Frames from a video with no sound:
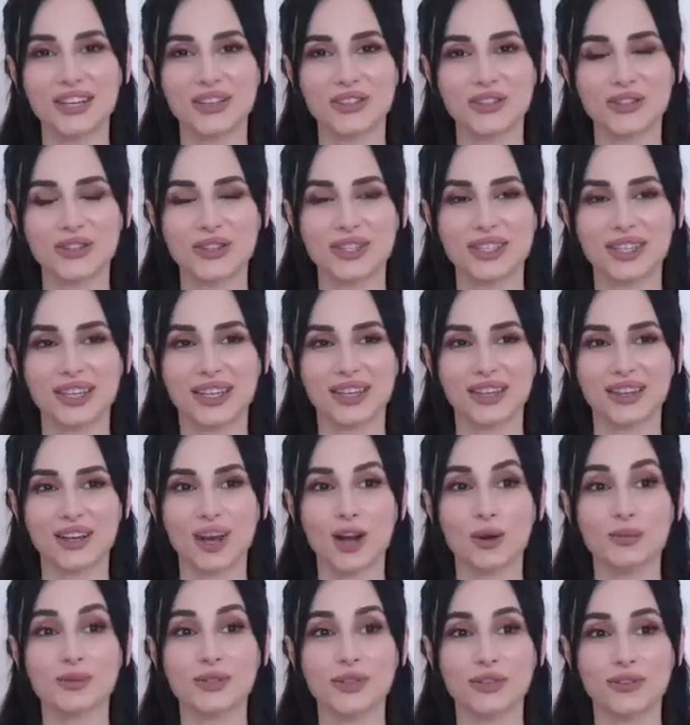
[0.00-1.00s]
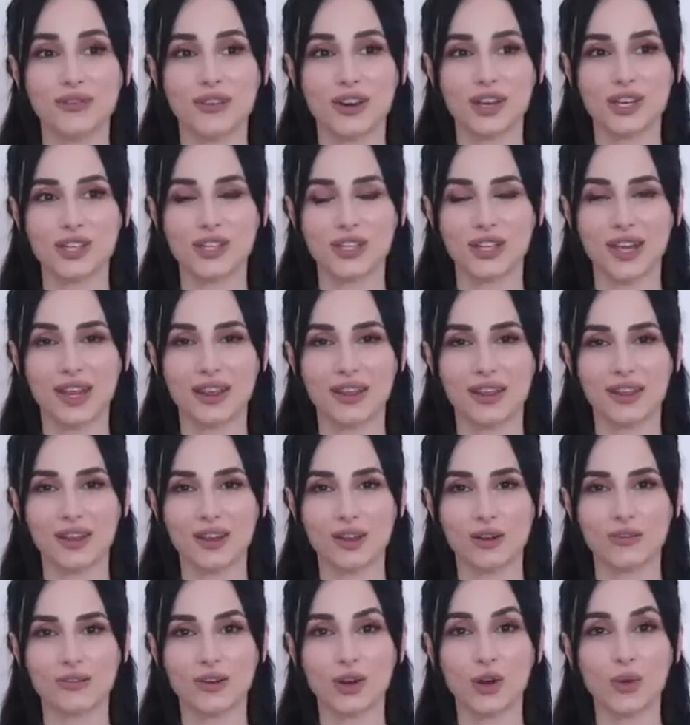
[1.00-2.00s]
interesting observation, I
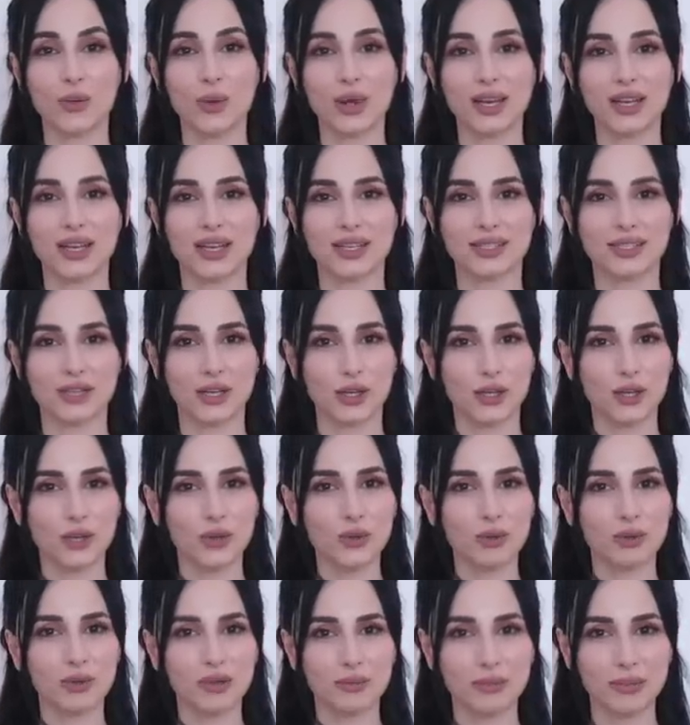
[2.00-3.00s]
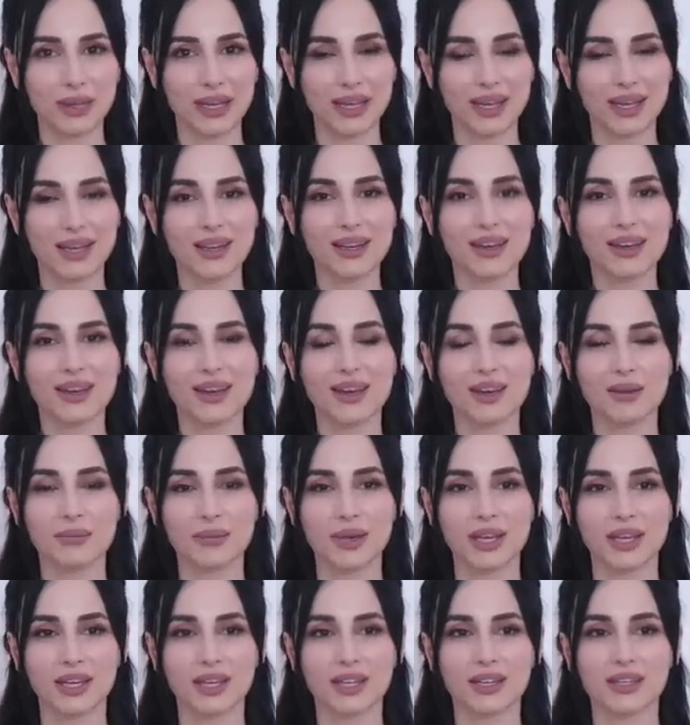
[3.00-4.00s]
think, of a queen as a human being,
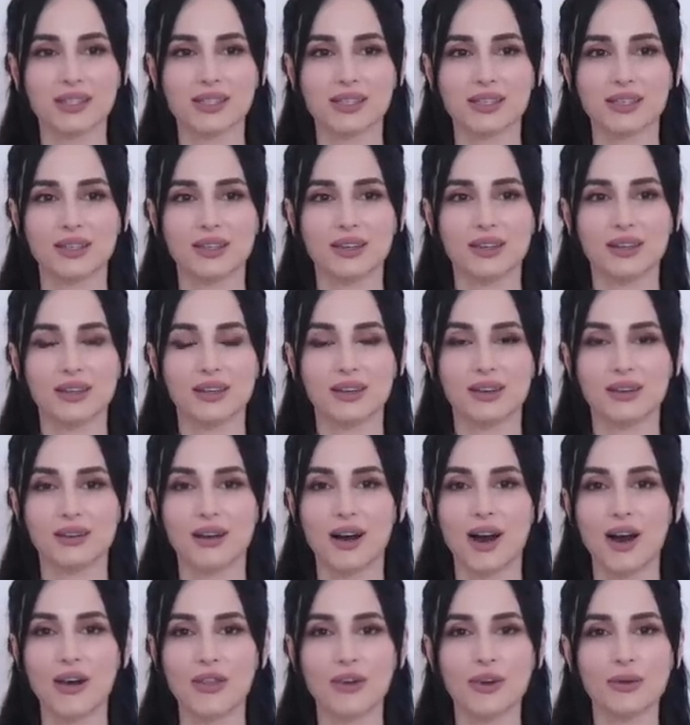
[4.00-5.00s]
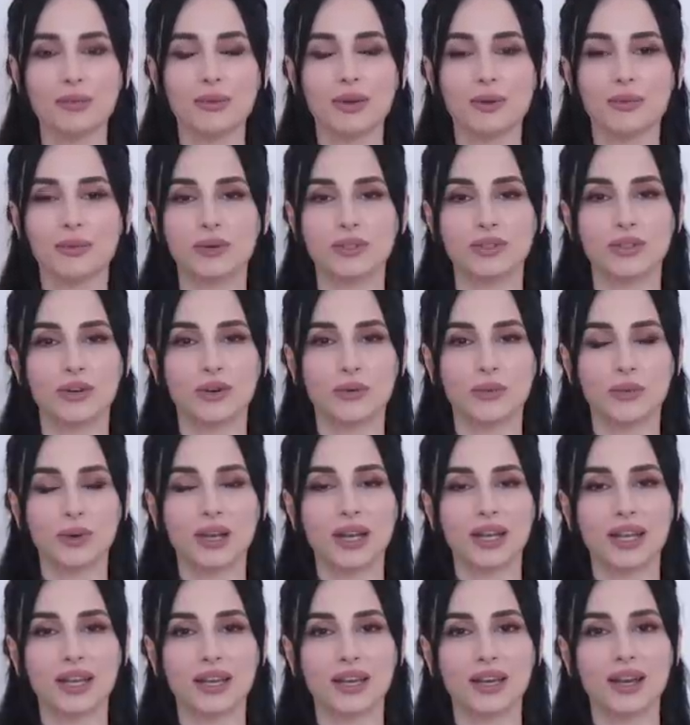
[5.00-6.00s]
because other people
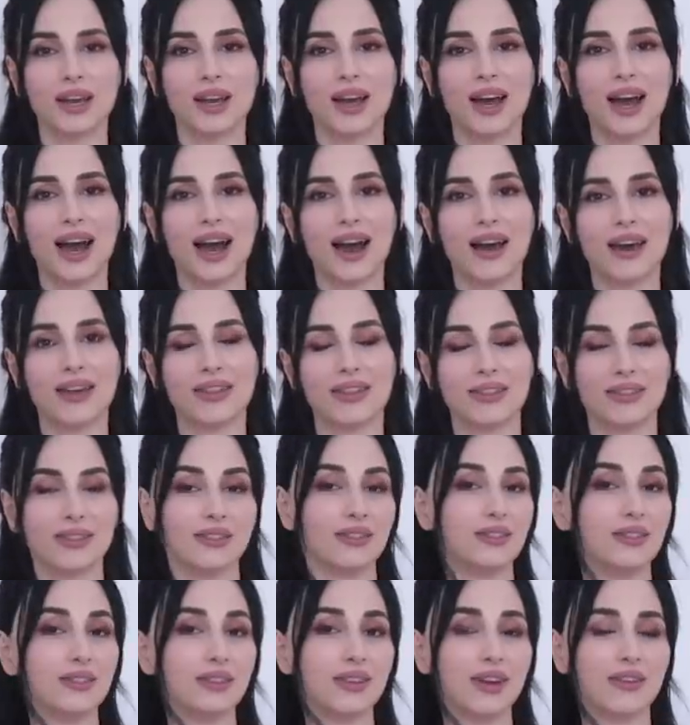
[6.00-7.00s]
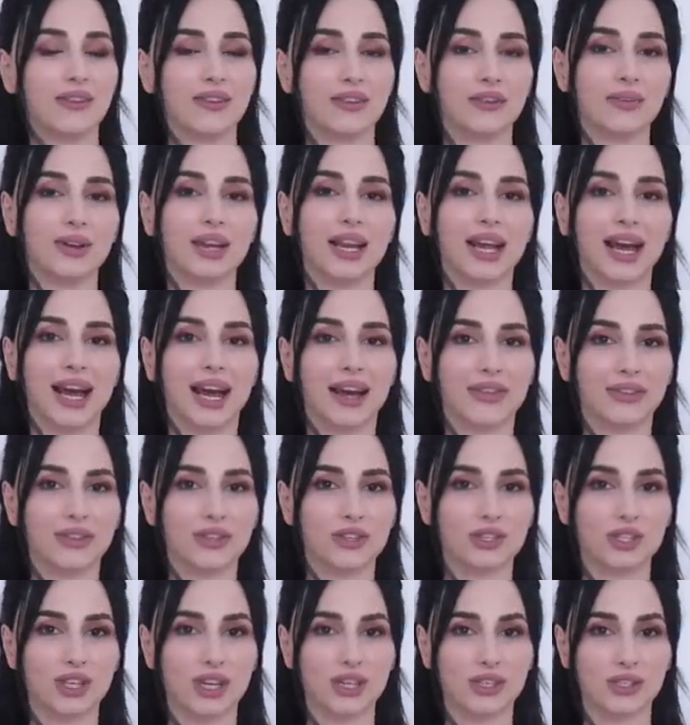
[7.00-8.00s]
never really had the
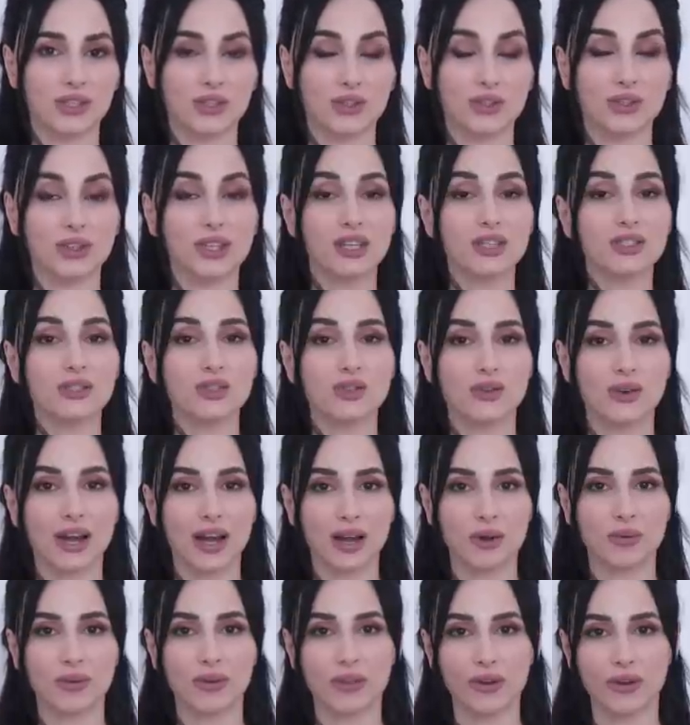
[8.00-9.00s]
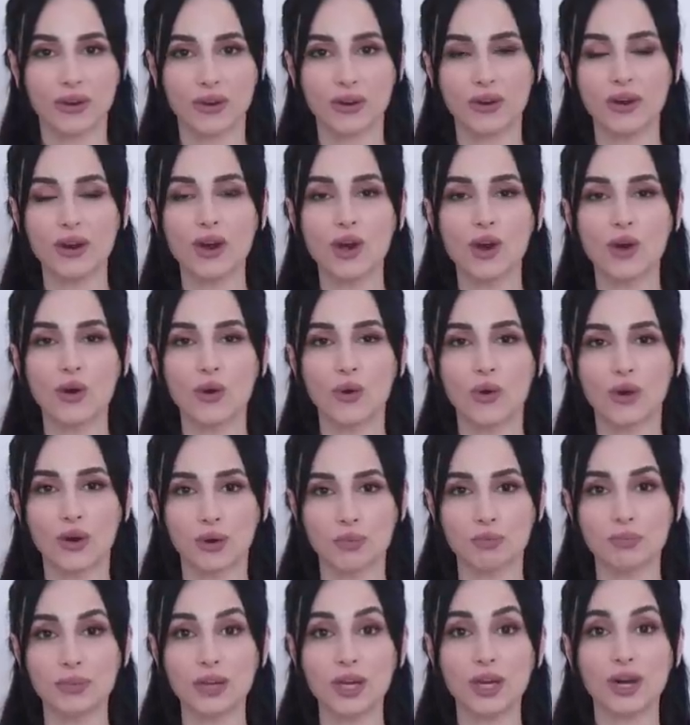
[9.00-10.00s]
chance to interact with her or
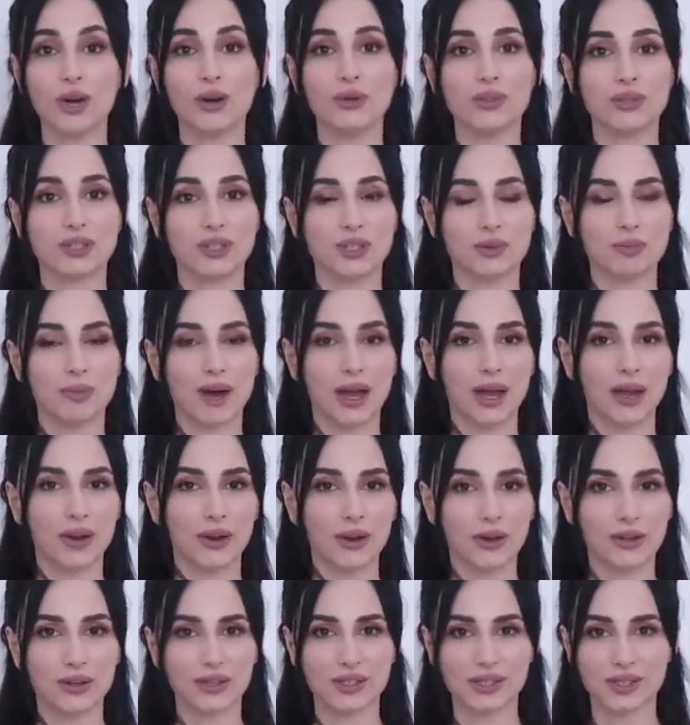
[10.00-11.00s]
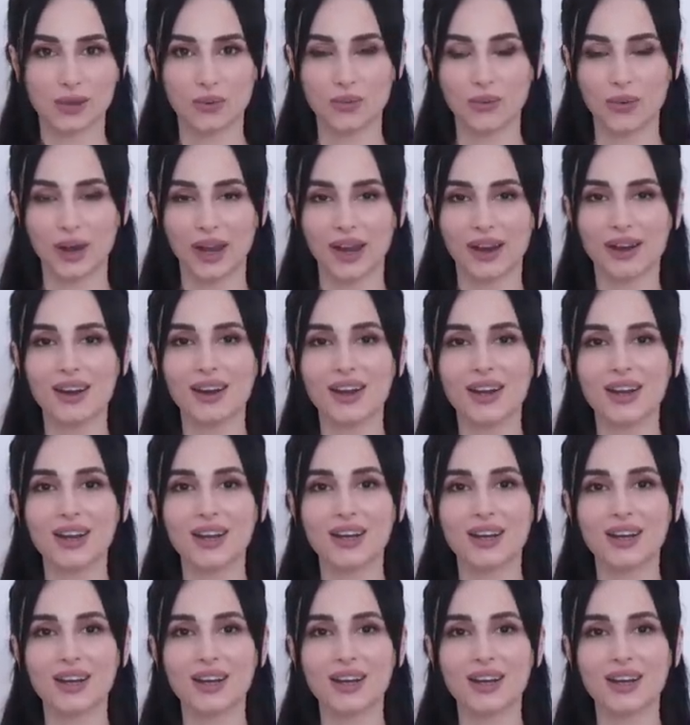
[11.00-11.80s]
be hosted by her somewhere.